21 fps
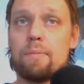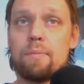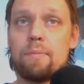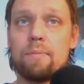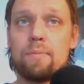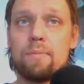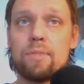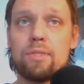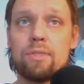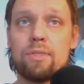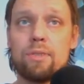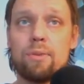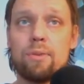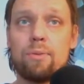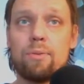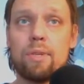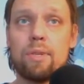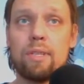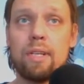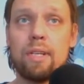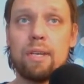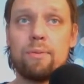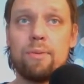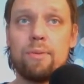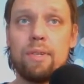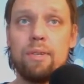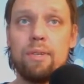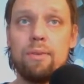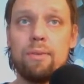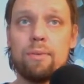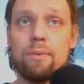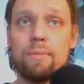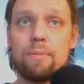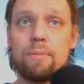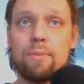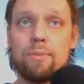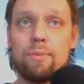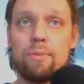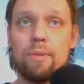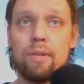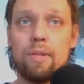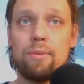So what can we do?
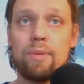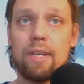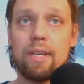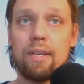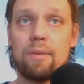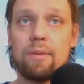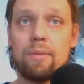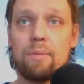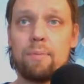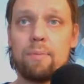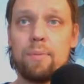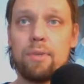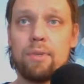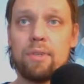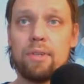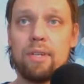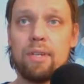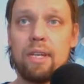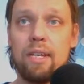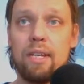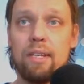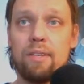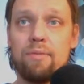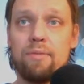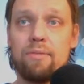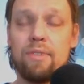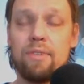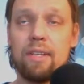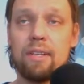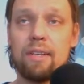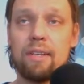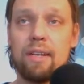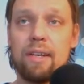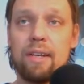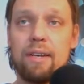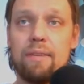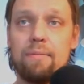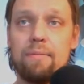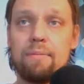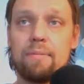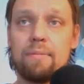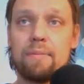Well, we can put a hidden field
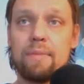here.